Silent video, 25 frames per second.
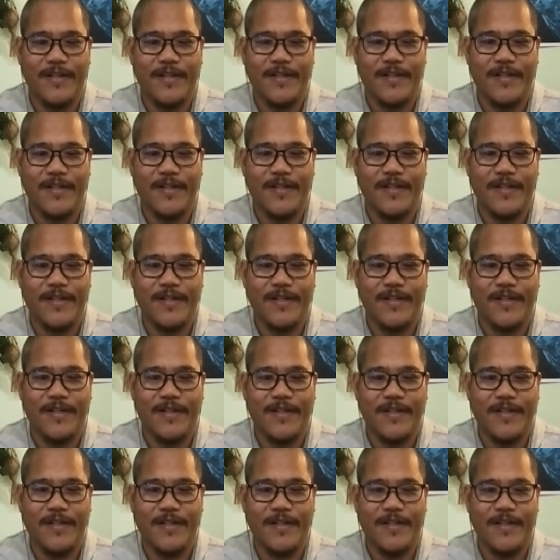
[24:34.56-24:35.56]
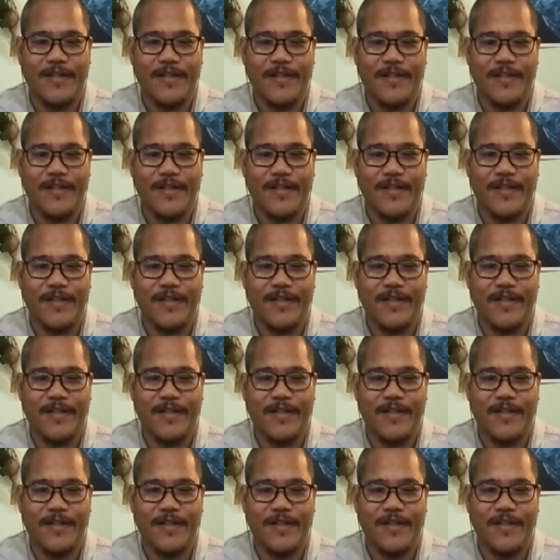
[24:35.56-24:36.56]

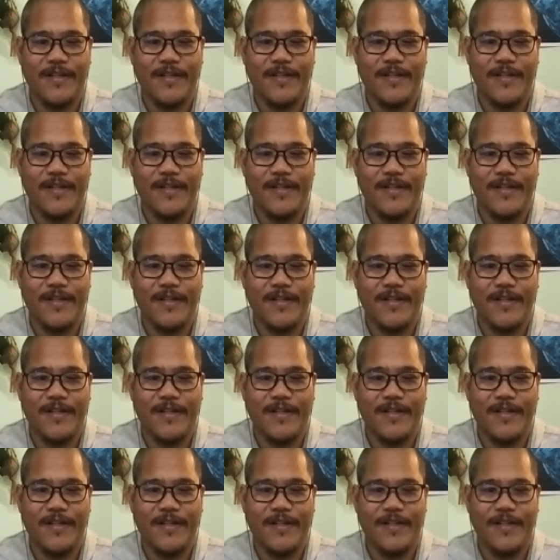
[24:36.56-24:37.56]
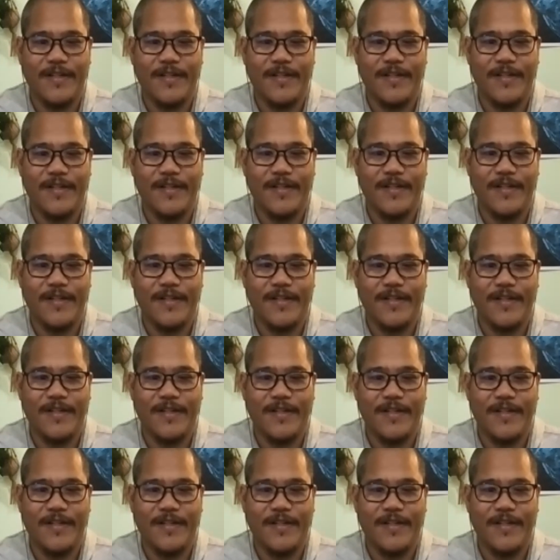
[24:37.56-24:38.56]

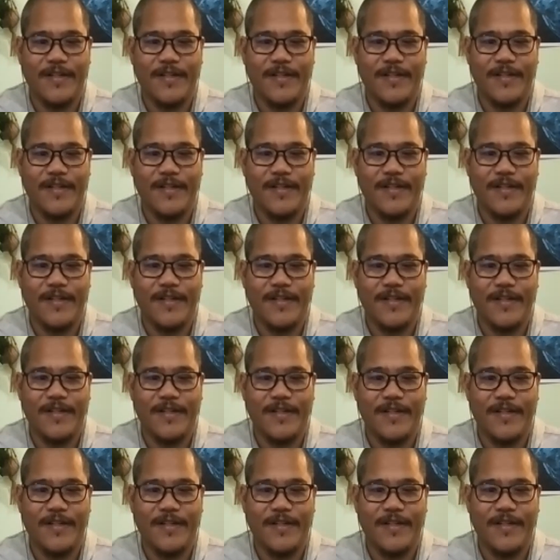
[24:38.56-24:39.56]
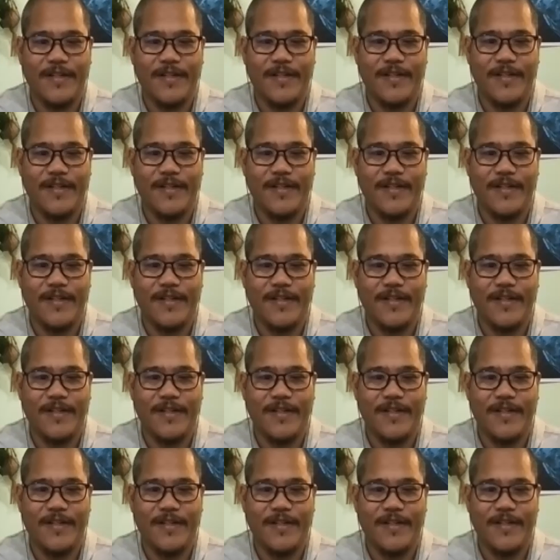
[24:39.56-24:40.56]

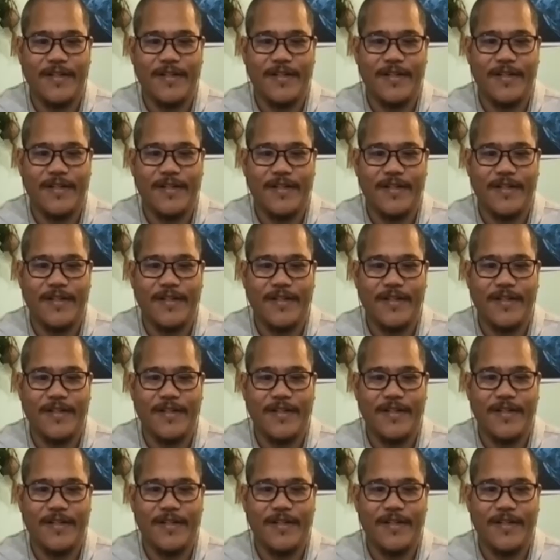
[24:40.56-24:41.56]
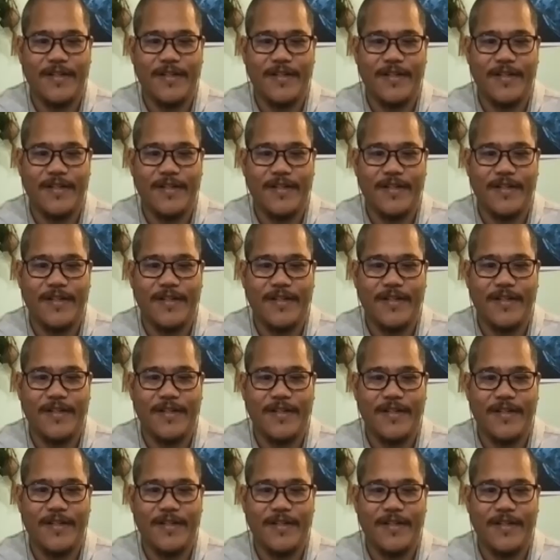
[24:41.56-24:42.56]
(not speaking)